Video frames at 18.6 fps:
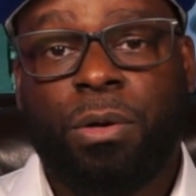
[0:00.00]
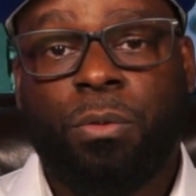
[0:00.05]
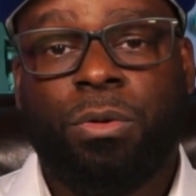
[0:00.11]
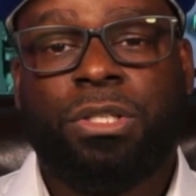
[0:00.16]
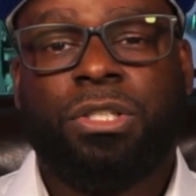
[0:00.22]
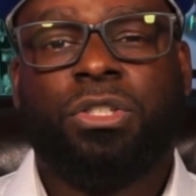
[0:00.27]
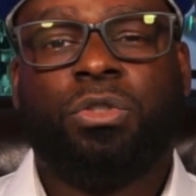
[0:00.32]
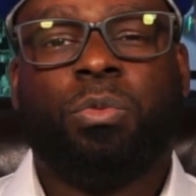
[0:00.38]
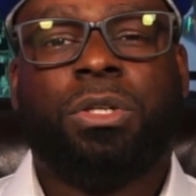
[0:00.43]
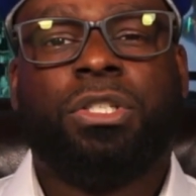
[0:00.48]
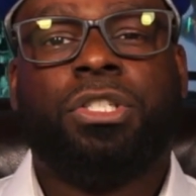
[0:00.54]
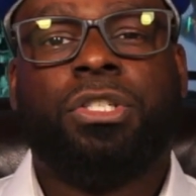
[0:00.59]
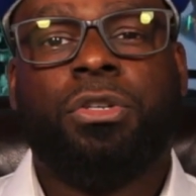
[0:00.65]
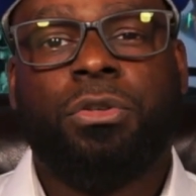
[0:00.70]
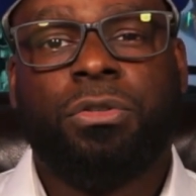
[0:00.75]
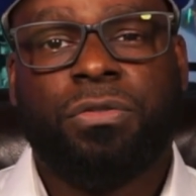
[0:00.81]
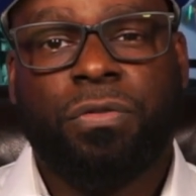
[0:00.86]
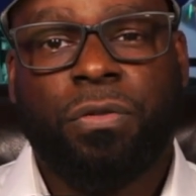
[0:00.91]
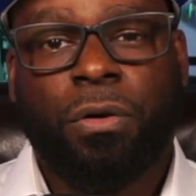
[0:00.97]
which is what's
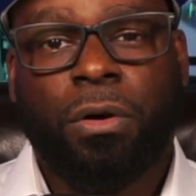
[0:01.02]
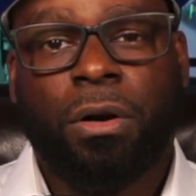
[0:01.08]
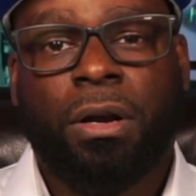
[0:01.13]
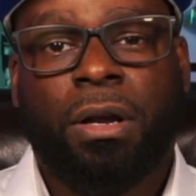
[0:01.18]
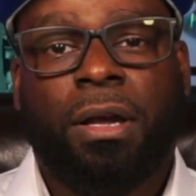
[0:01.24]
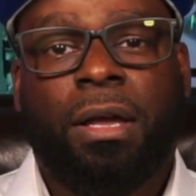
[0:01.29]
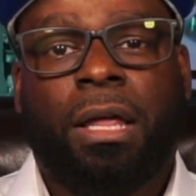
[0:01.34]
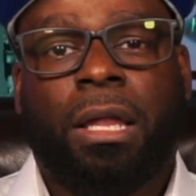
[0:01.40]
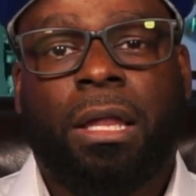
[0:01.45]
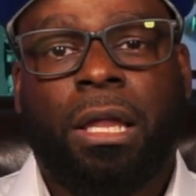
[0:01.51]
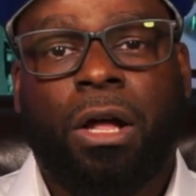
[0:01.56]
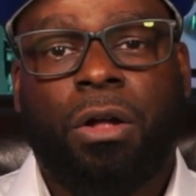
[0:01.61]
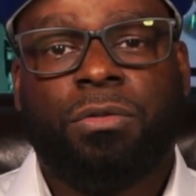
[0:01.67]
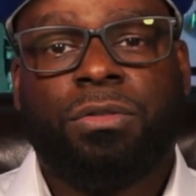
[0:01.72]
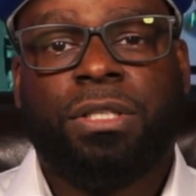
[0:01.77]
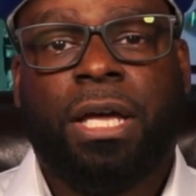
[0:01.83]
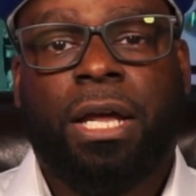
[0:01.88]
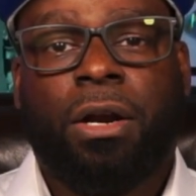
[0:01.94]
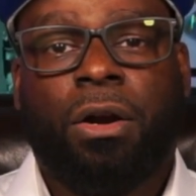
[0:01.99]
used for loans
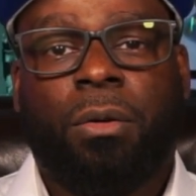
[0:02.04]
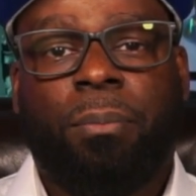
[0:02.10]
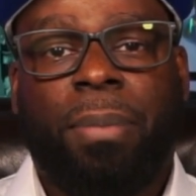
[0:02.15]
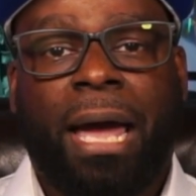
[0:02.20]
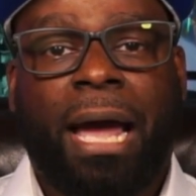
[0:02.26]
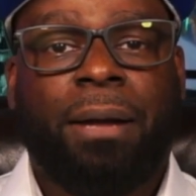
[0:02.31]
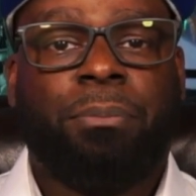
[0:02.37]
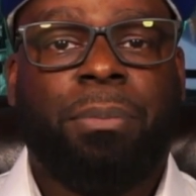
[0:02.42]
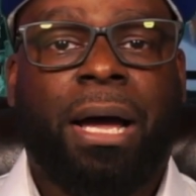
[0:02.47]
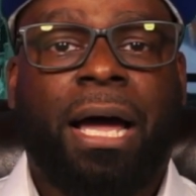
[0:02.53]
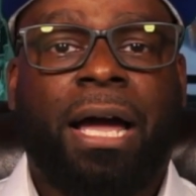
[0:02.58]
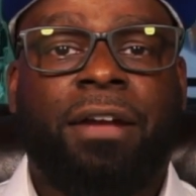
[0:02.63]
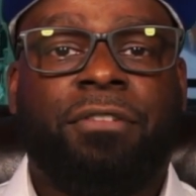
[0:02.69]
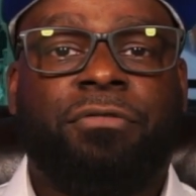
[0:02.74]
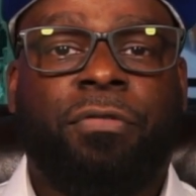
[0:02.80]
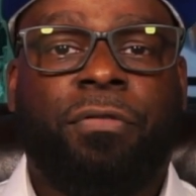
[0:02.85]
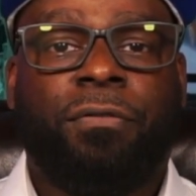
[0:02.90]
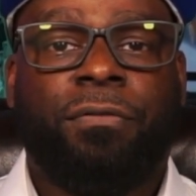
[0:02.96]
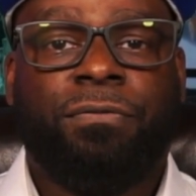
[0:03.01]
that are backed by
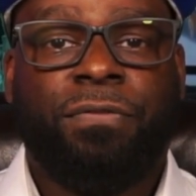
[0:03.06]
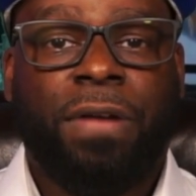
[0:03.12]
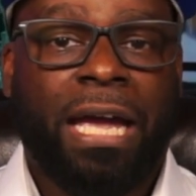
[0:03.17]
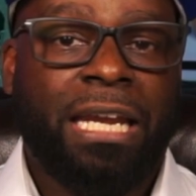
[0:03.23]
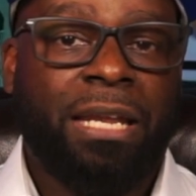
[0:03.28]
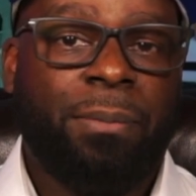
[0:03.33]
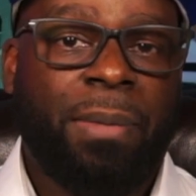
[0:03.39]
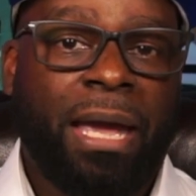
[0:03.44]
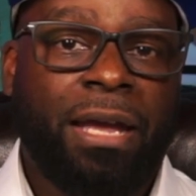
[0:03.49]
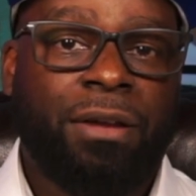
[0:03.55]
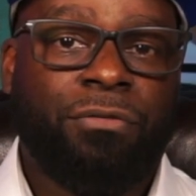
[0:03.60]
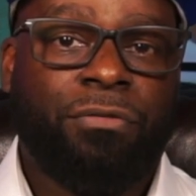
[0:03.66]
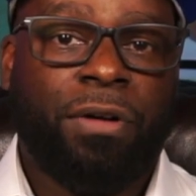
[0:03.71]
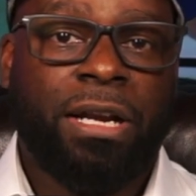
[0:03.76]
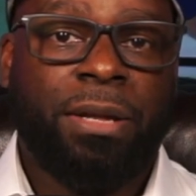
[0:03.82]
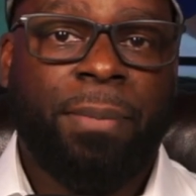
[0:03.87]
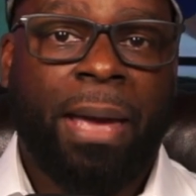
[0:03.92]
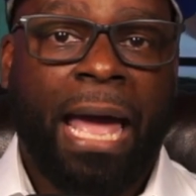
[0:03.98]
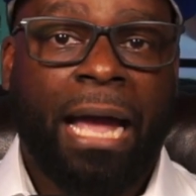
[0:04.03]
Fannie Mae and
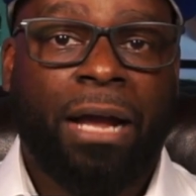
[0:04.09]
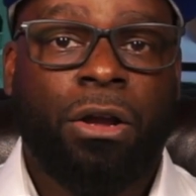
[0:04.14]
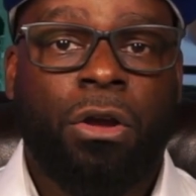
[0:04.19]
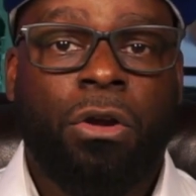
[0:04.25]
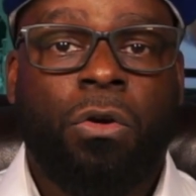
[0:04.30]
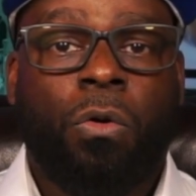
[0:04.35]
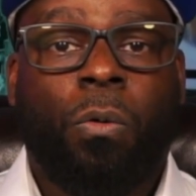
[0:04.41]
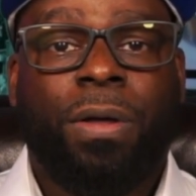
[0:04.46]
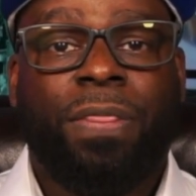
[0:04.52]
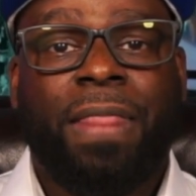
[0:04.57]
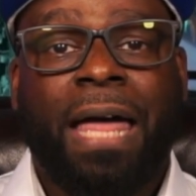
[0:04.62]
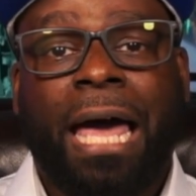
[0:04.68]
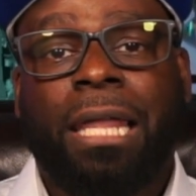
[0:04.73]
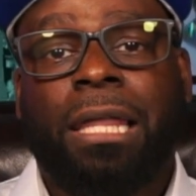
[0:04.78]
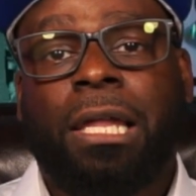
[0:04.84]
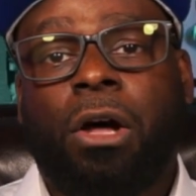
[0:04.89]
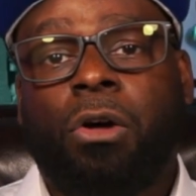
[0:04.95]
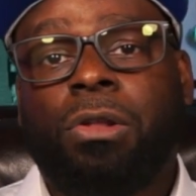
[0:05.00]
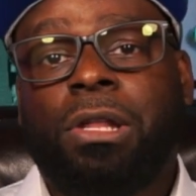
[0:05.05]
Freddie Mac, when that
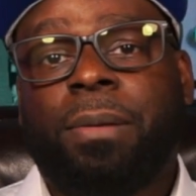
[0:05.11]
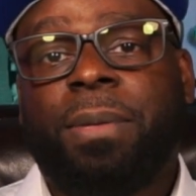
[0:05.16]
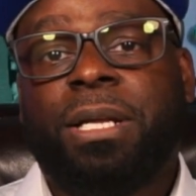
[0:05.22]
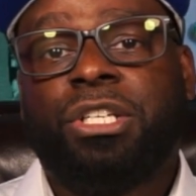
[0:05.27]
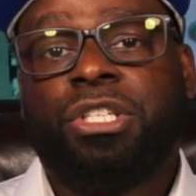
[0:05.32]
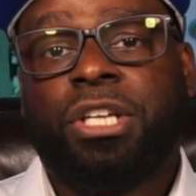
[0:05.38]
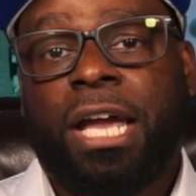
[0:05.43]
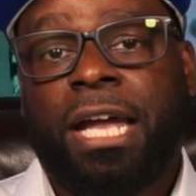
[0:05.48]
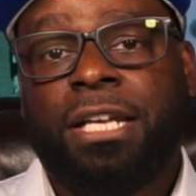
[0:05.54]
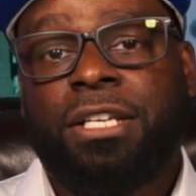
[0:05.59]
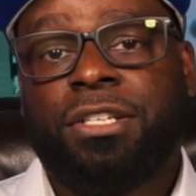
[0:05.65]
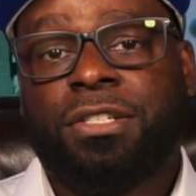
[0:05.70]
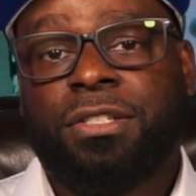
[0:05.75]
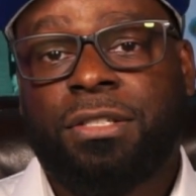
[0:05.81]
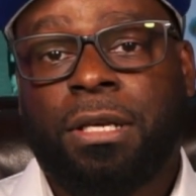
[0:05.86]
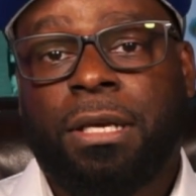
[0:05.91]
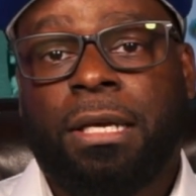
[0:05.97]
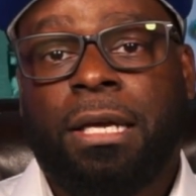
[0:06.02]
loan limit changes,